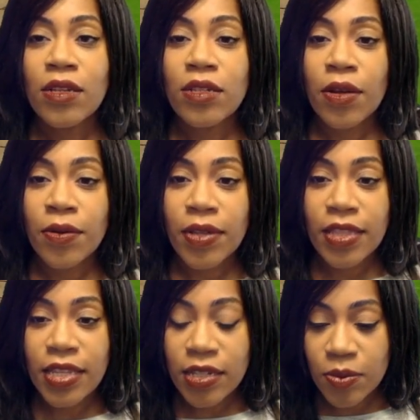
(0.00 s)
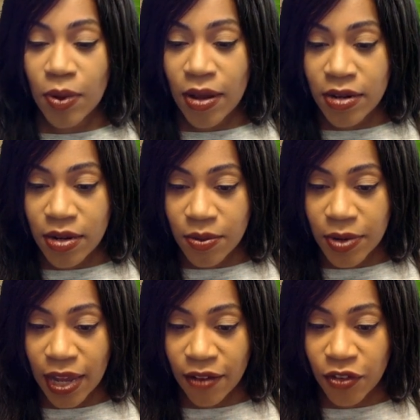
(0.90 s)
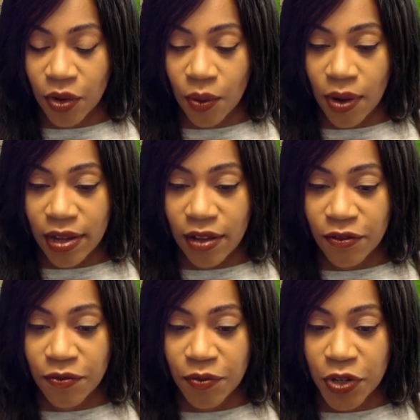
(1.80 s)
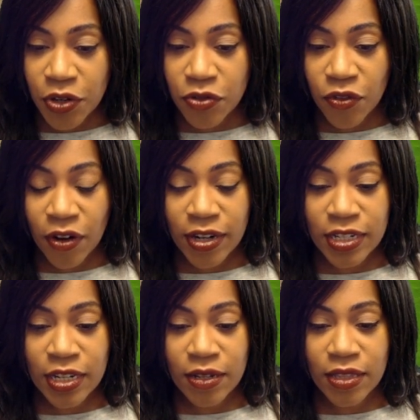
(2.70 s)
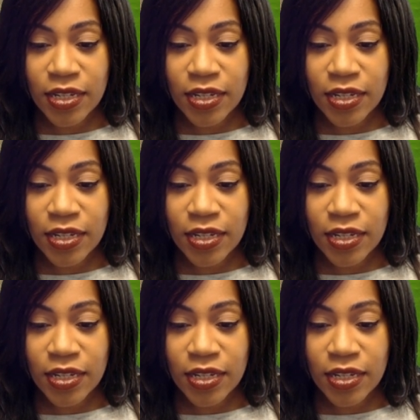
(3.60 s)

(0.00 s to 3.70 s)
So this one, we have quite a huge variety.